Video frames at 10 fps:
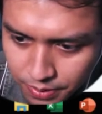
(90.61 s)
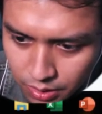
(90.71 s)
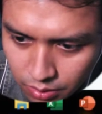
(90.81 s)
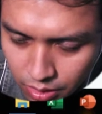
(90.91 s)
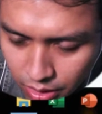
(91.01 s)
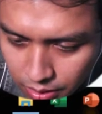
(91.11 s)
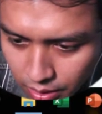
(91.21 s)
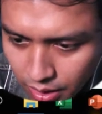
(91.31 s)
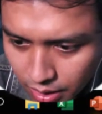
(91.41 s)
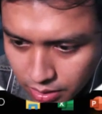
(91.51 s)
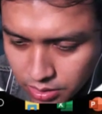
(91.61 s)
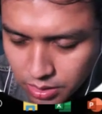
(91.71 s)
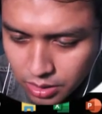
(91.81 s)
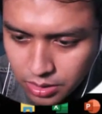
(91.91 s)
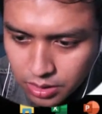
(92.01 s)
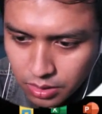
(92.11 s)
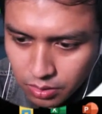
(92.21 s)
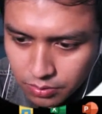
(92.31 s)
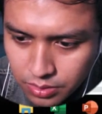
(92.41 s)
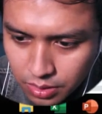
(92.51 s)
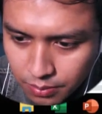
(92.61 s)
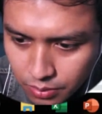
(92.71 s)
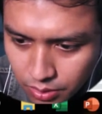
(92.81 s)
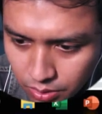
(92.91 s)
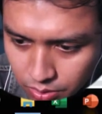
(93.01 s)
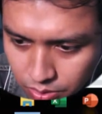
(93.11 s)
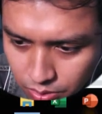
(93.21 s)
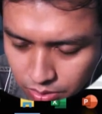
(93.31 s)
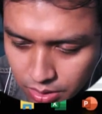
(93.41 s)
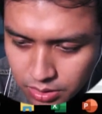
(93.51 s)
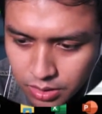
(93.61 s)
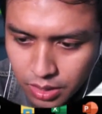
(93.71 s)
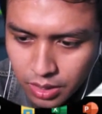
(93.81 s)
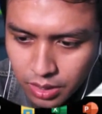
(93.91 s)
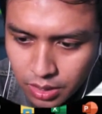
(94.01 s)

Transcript: You can add citation of some resources there